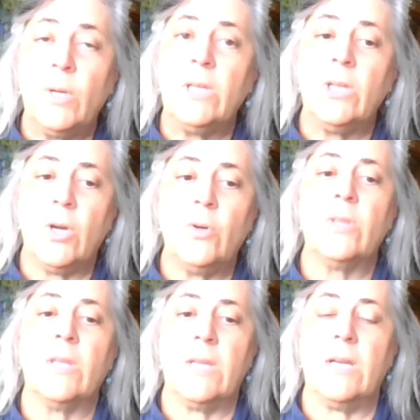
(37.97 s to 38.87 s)
we know
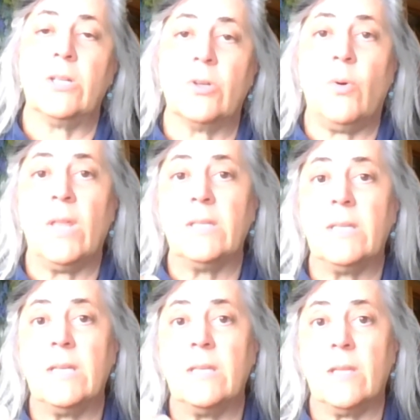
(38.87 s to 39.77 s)
that the air
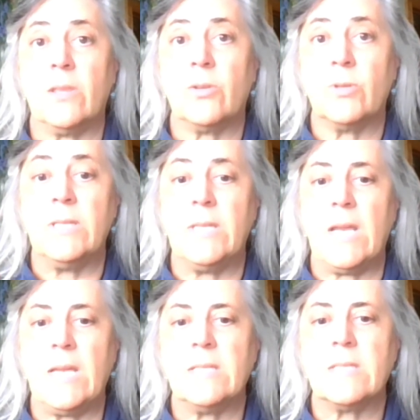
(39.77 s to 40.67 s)
quality in the 3
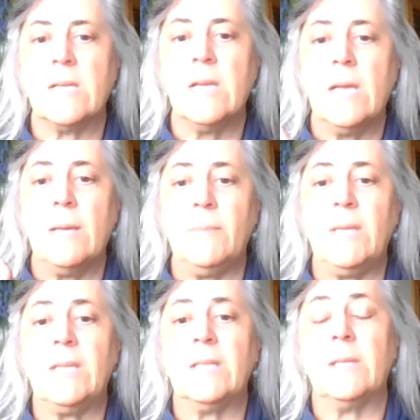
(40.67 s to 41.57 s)
days
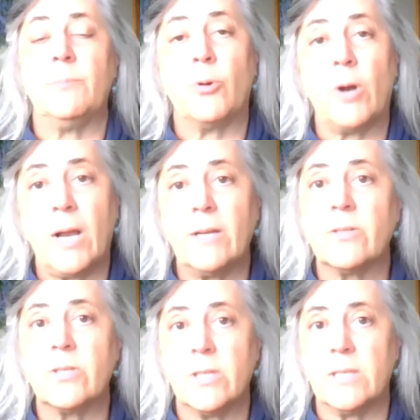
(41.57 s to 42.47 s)
immediately
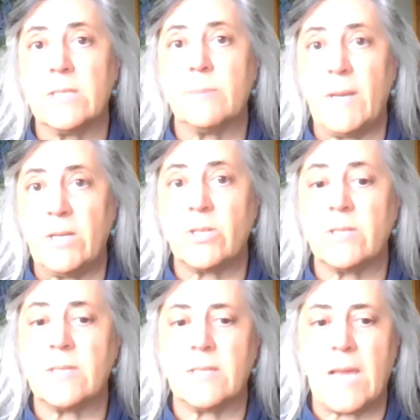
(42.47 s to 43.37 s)
prior to this
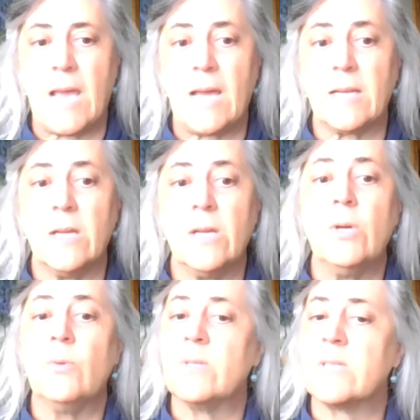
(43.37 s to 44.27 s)
patient's attack
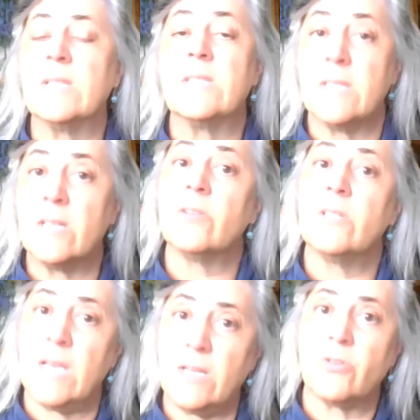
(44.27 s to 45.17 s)
was
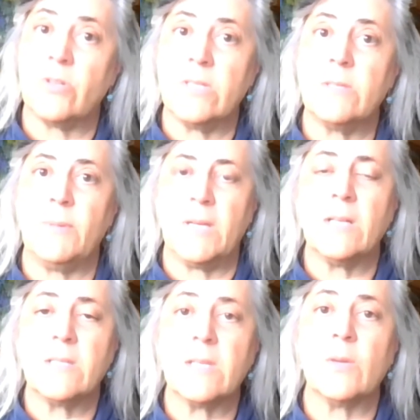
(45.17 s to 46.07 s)
considered dangerous
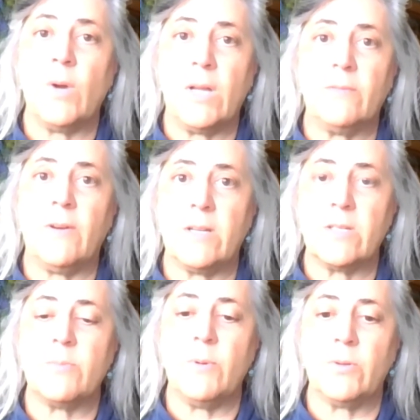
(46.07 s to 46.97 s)
because of the wildfire
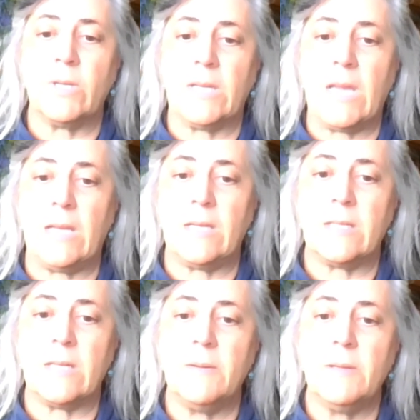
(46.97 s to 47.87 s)
smoke in
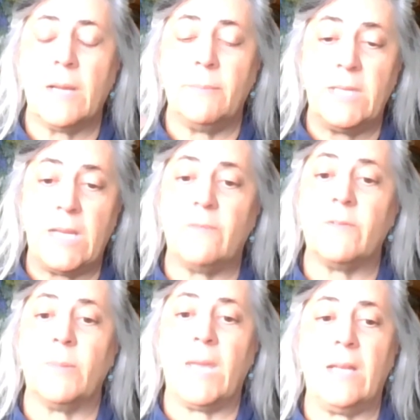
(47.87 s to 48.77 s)
Canada, coming down
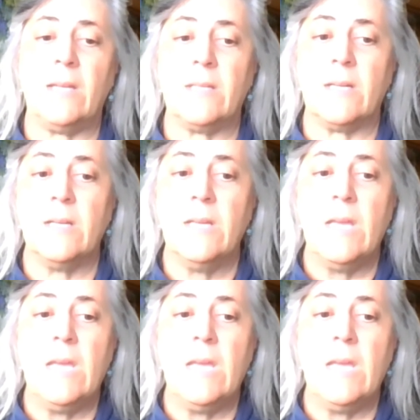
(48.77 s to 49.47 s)
from Canada.